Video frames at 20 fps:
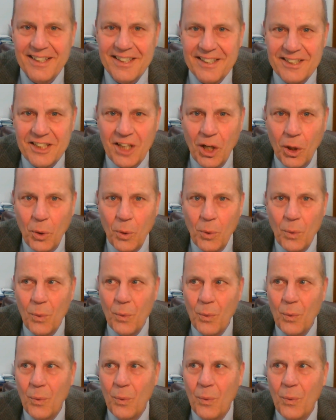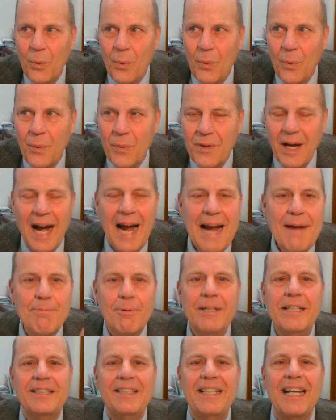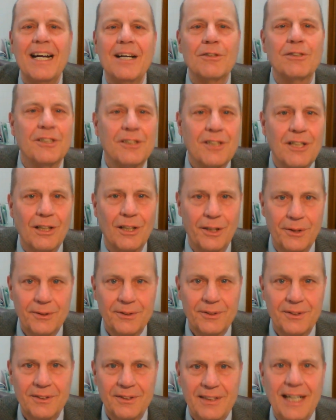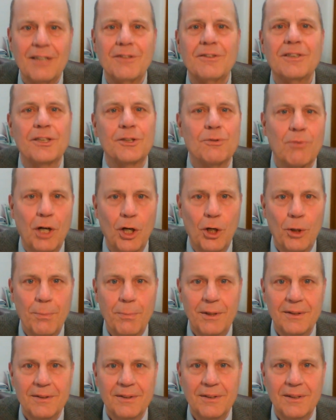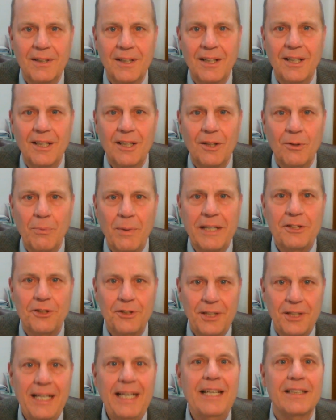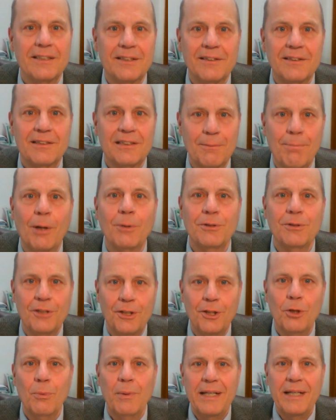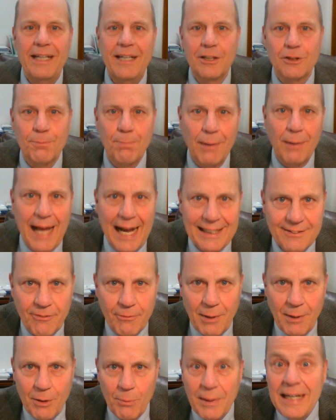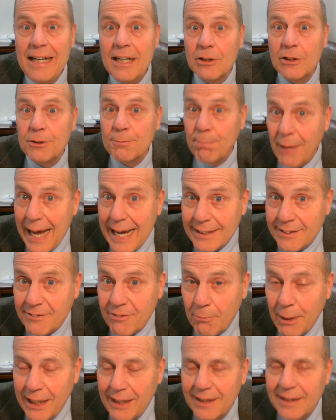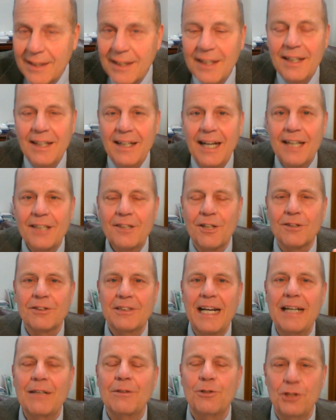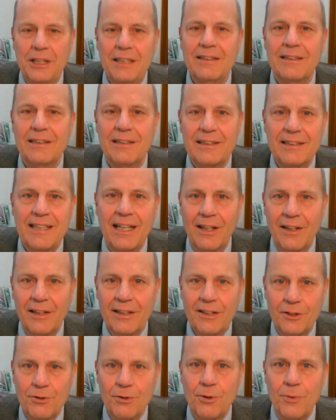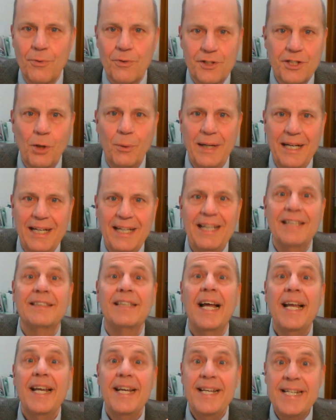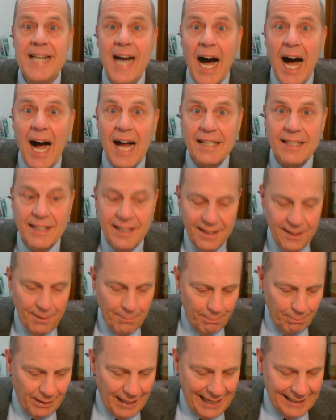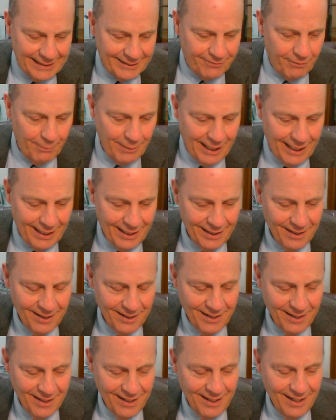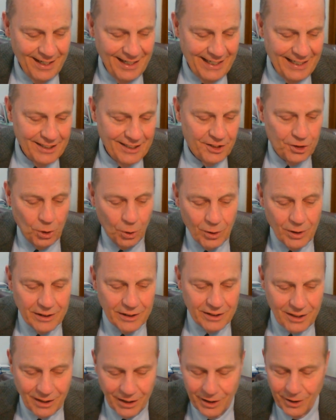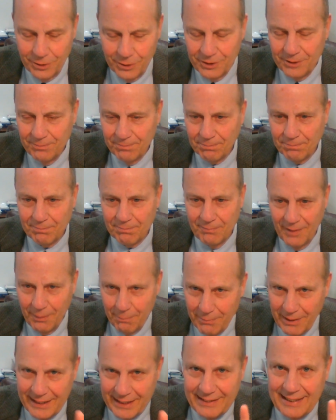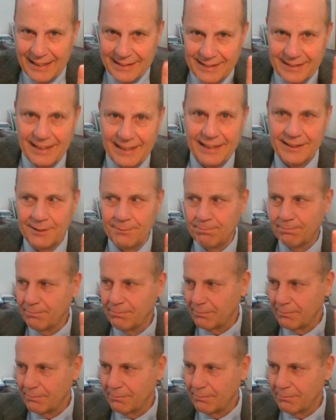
so the high priest tears his clothes, tears his robe, which he is supposed to do when he hears blasphemy. When he hears blasphemy, it turns out Jesus is telling the truth. So it is not blasphemy. He's tore his clothes, but he says this